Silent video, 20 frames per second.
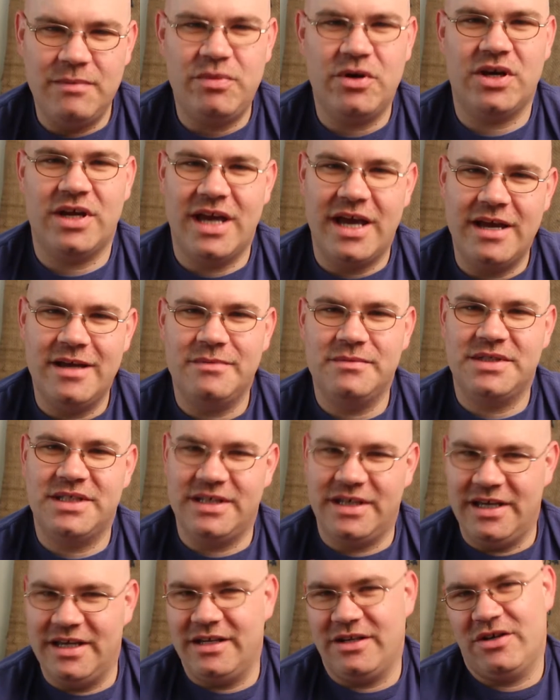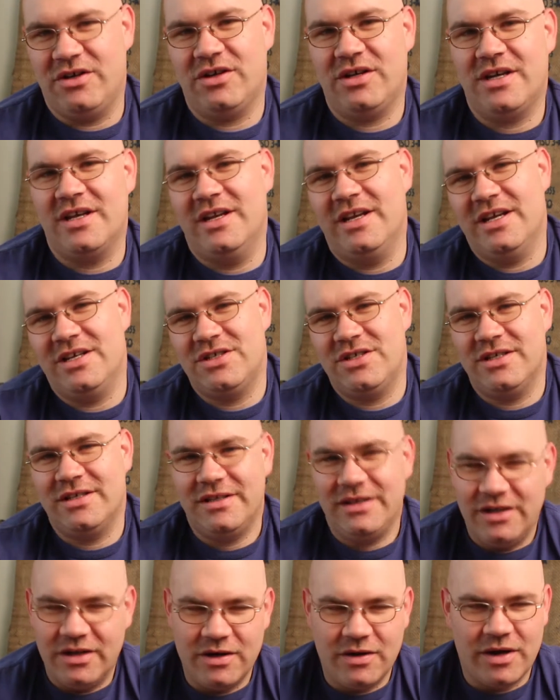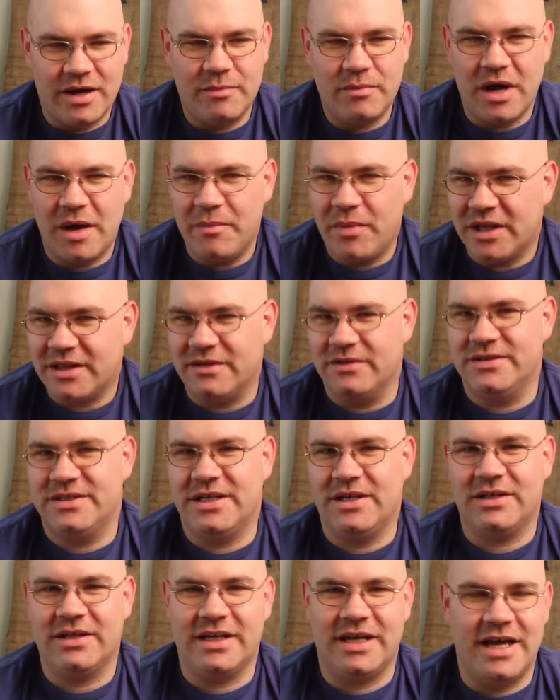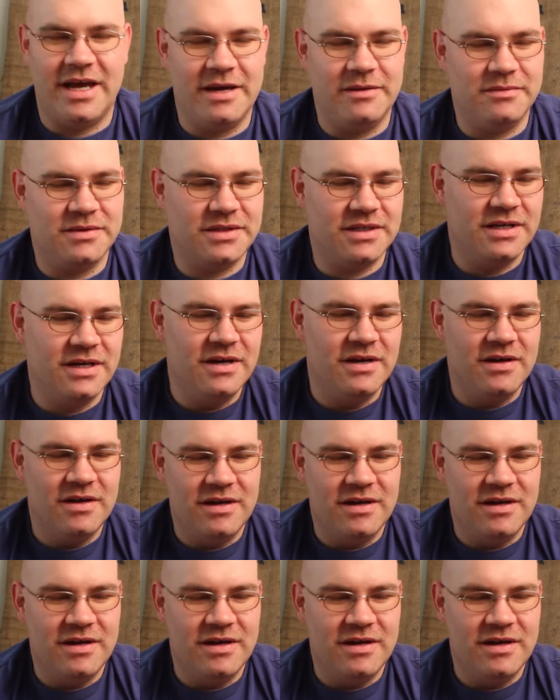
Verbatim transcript: keep your games in good condition. You know, I, I bought those Zelda games.